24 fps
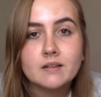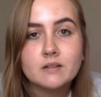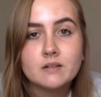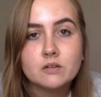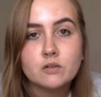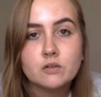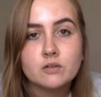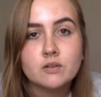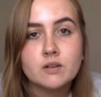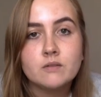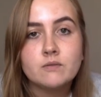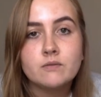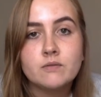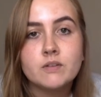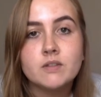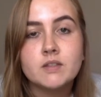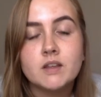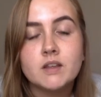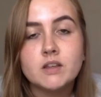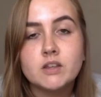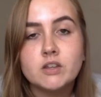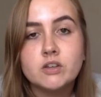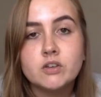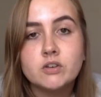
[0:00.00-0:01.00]
or something that
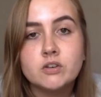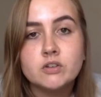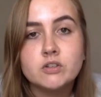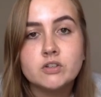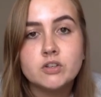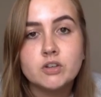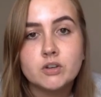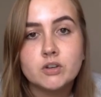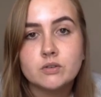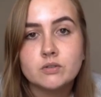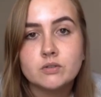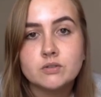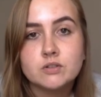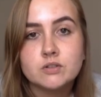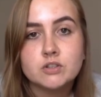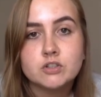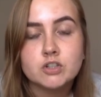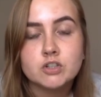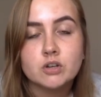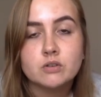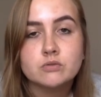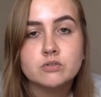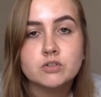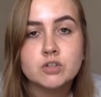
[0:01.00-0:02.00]
you can use to show
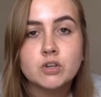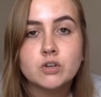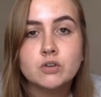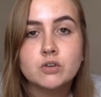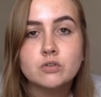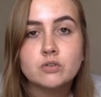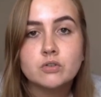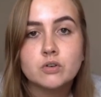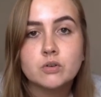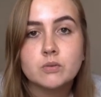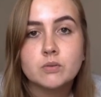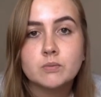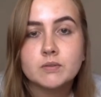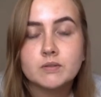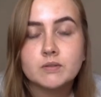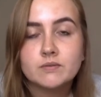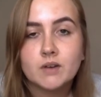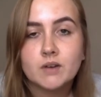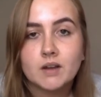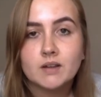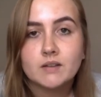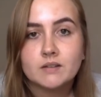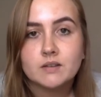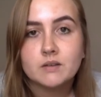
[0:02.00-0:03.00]
2 groups of
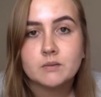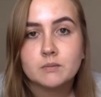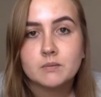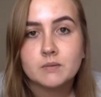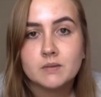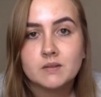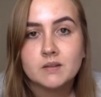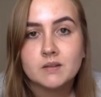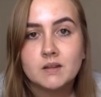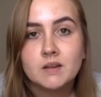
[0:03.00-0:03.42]
items.